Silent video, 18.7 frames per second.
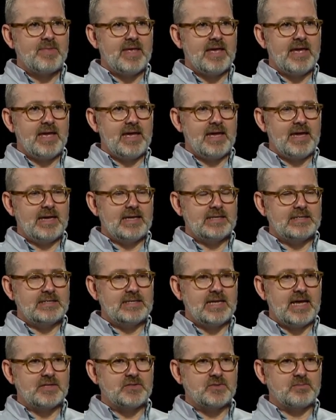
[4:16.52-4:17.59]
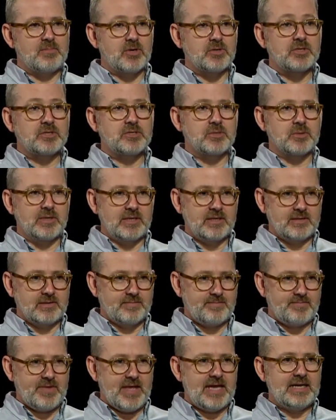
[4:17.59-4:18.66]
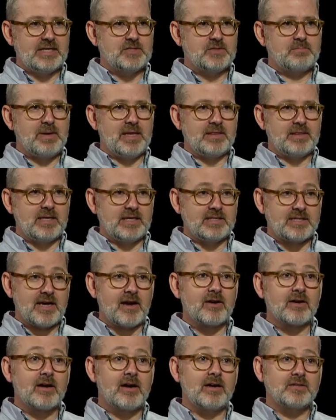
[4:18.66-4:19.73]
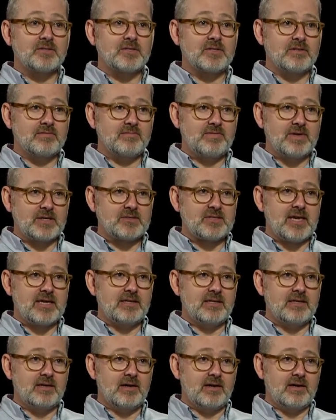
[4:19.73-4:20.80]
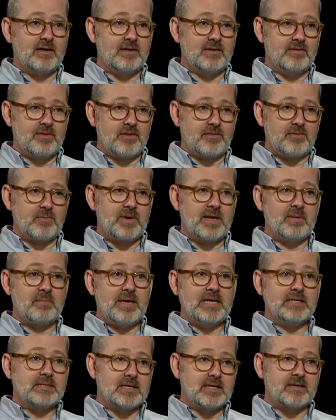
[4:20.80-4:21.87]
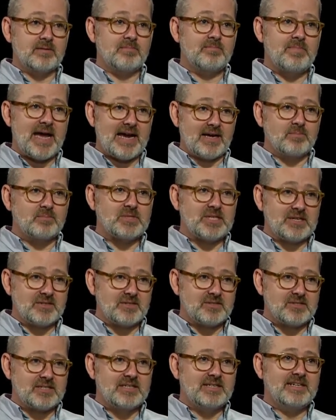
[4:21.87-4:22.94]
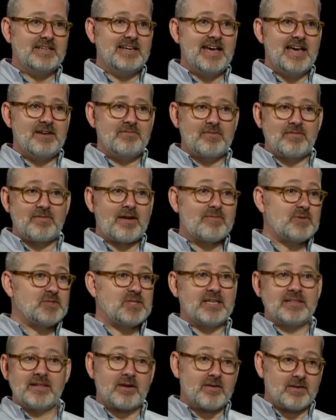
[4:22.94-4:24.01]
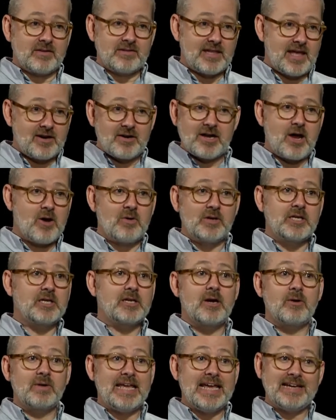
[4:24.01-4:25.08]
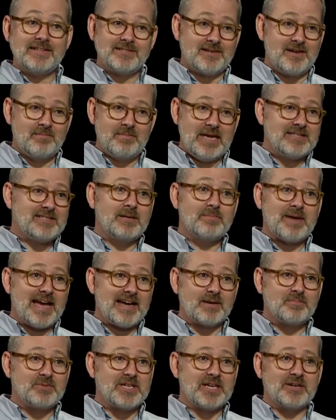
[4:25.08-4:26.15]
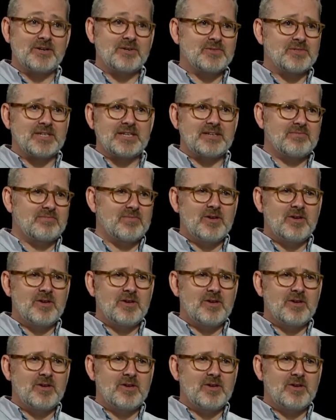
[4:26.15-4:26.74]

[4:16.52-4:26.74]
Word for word: and had smoked a joint and had spent the entire concert fixated on the three amazing backup singers. Yeah. And if you've ever seen Leonard Cohen, you know he has amazing backup singers and he